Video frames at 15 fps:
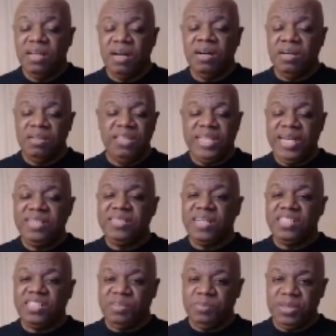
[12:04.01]
Uh, you can't
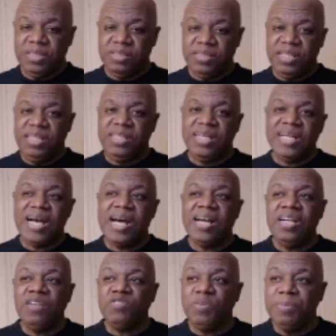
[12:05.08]
touch it because anything hot
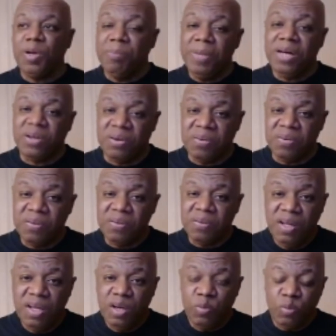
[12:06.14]
enough to melt metal
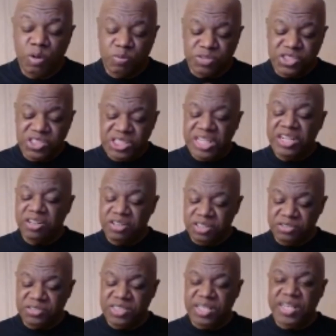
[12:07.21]
will sear
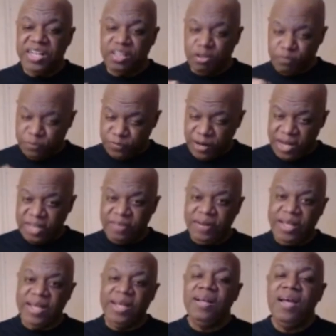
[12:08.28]
your skin, it'll fry your
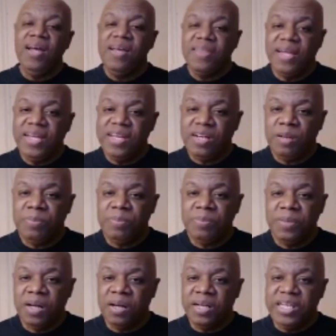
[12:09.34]
hand. They heat
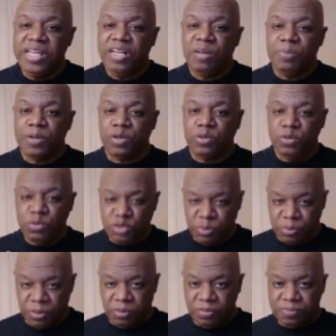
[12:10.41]
up, uh, heat up a
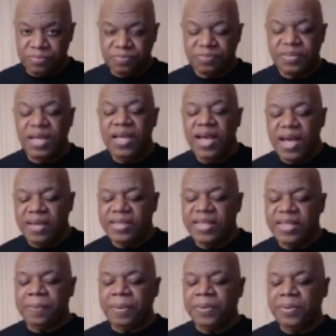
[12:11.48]
crucible, and then
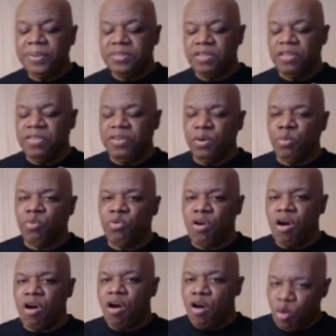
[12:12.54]
they put the
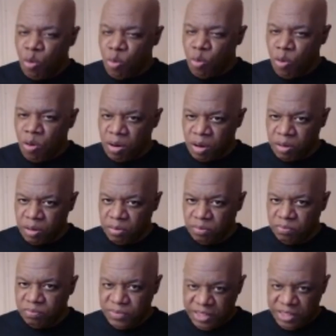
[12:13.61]
raw ore
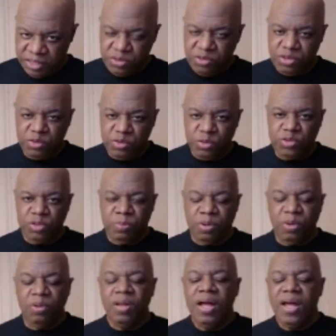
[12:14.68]
into the
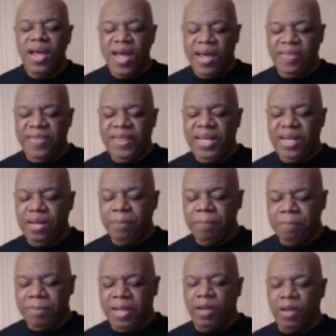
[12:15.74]
crucible, and then it
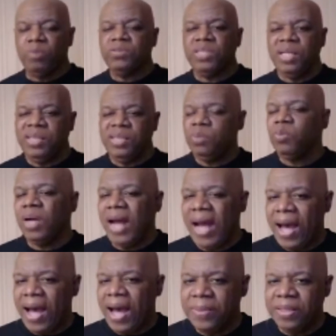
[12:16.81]
melts. And then what
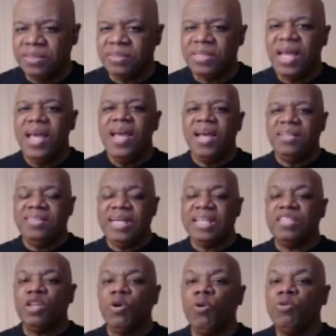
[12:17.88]
happens is
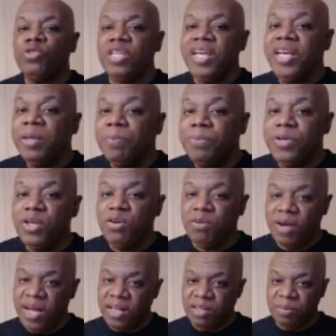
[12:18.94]
that those
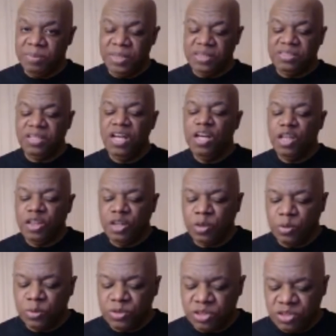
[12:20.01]
impure elements,
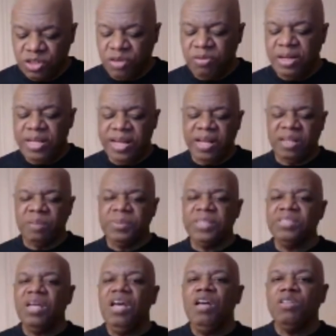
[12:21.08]
those dirty
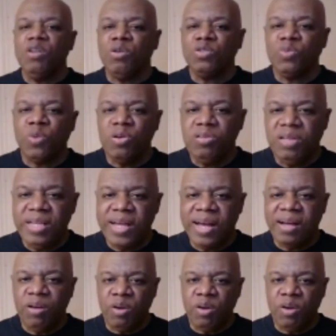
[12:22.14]
elements, those worthly,
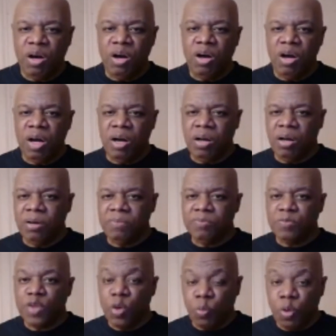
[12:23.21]
uh, uh,
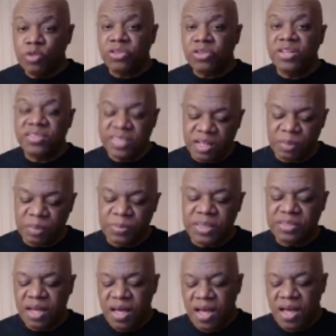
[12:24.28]
worthless
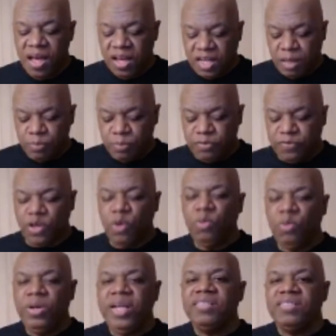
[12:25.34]
elements come
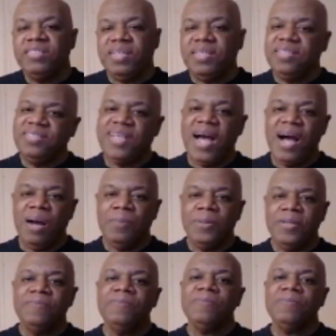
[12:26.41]
floating to the top.